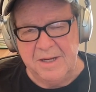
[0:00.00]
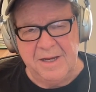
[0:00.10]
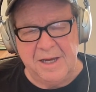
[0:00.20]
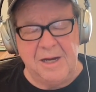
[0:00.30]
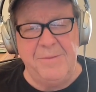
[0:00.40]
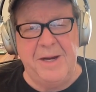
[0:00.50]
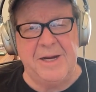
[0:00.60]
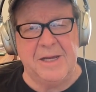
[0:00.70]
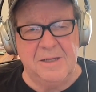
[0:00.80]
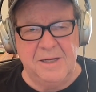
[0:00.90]
and he made
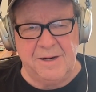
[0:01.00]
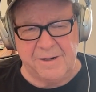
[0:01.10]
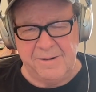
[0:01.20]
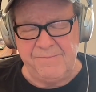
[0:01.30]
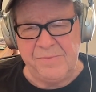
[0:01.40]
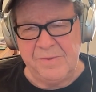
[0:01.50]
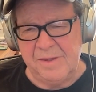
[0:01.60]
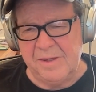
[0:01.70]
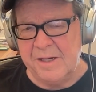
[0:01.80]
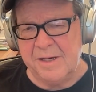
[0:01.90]
it clear
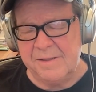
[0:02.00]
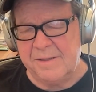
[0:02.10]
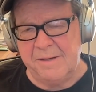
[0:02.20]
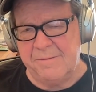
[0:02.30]
that they